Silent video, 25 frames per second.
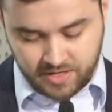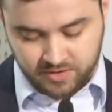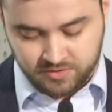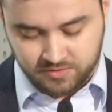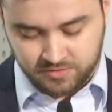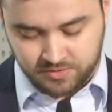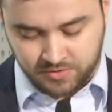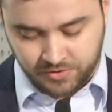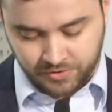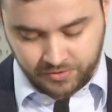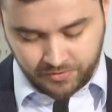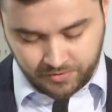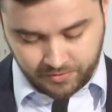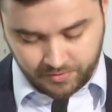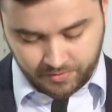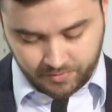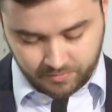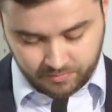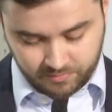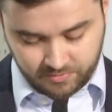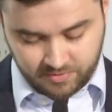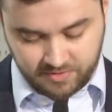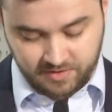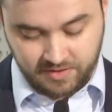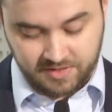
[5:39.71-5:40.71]
to
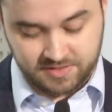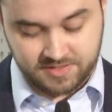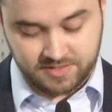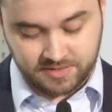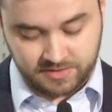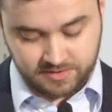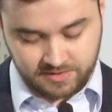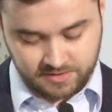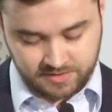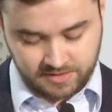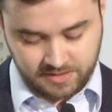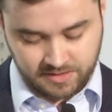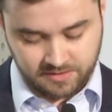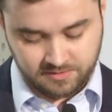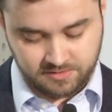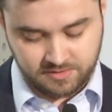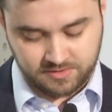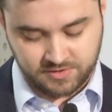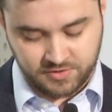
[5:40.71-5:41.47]
their citizens